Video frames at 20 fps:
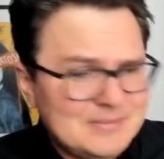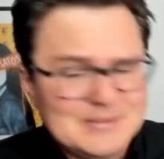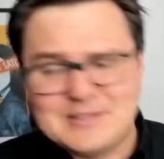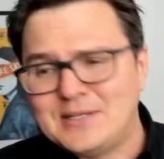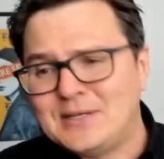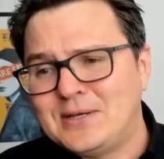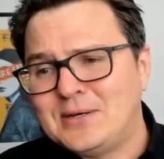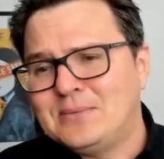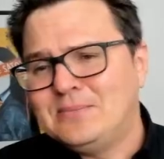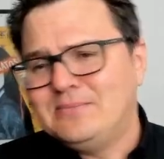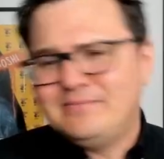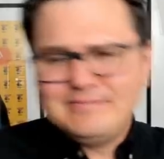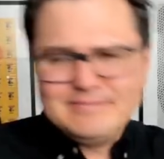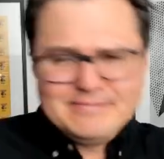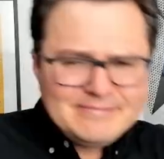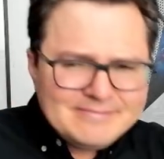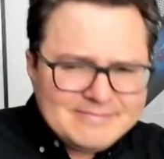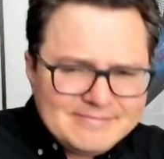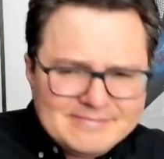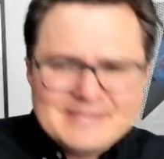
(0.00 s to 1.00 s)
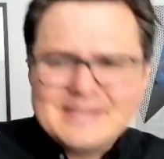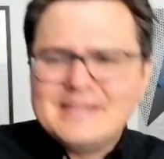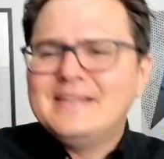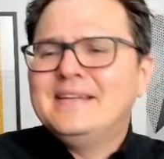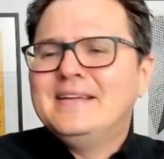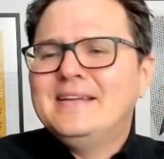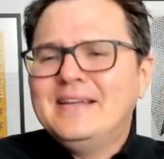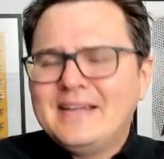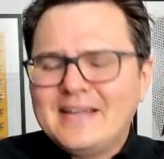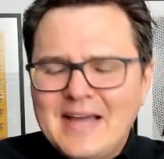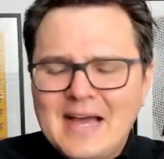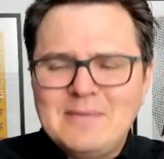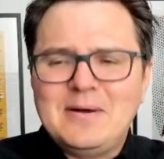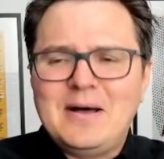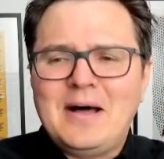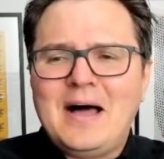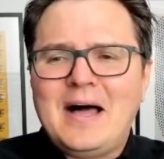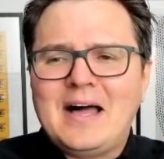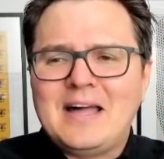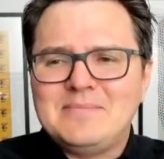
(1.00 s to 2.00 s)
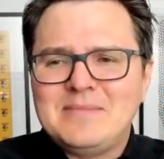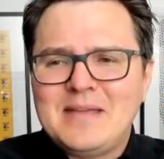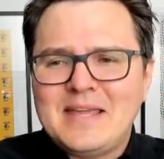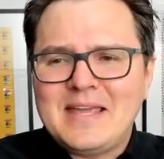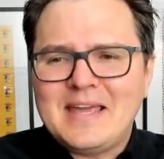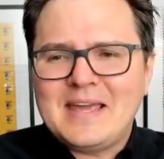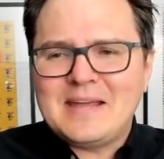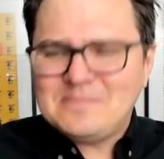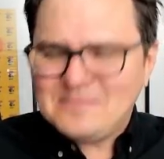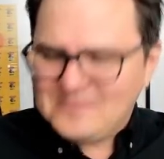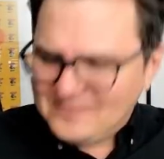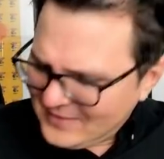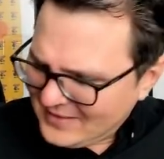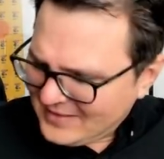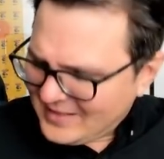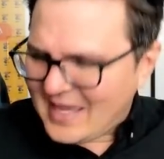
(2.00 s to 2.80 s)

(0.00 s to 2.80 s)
So come on, man.